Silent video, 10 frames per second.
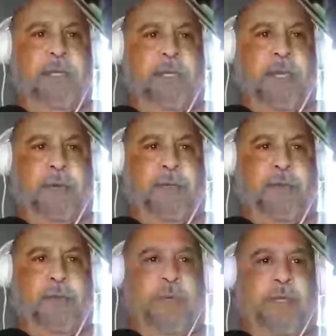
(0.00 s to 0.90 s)
That was
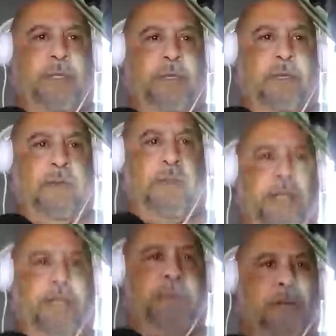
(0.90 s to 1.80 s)
stupid. All right,
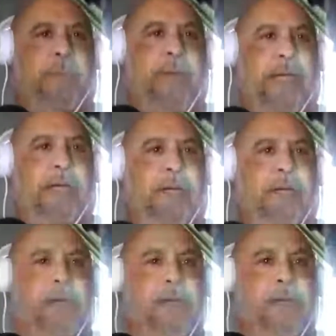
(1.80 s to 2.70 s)
let me go back.
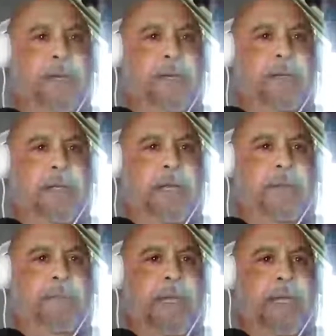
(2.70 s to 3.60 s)
It's like,
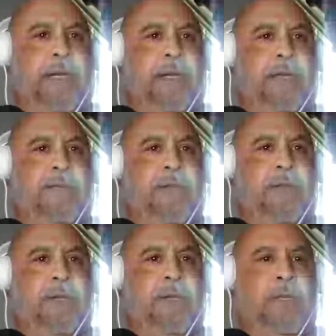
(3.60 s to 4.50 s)
man, I didn't even
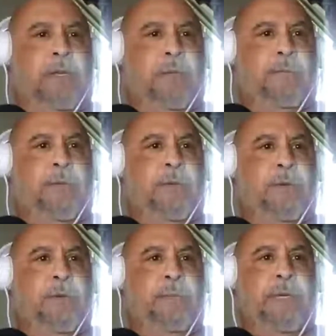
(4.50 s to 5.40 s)
need the computer,
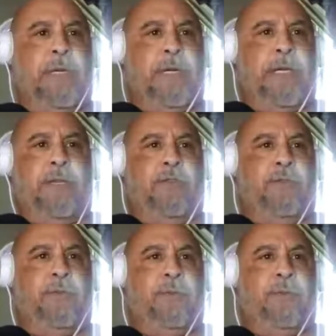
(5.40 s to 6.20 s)
but I do.